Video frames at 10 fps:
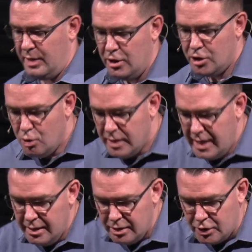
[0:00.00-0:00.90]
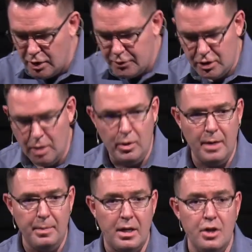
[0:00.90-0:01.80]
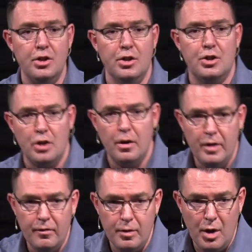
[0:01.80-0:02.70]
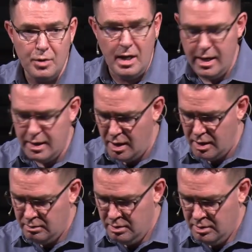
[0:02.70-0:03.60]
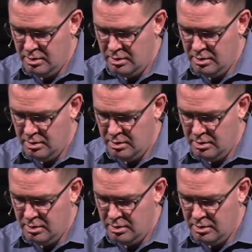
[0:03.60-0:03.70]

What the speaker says: Because you need to serve somewhere because you're a servant of the Most High God.